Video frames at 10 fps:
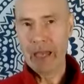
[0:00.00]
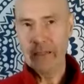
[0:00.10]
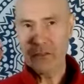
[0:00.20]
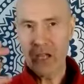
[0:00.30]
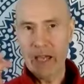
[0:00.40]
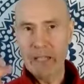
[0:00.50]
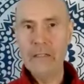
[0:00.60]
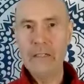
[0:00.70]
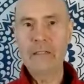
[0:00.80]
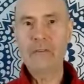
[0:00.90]

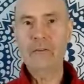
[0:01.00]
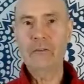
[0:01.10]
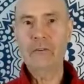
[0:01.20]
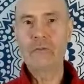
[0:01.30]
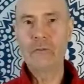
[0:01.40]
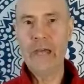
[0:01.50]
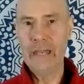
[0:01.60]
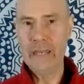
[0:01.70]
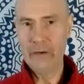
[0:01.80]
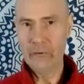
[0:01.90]
channeling through that
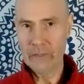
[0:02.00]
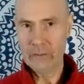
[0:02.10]
area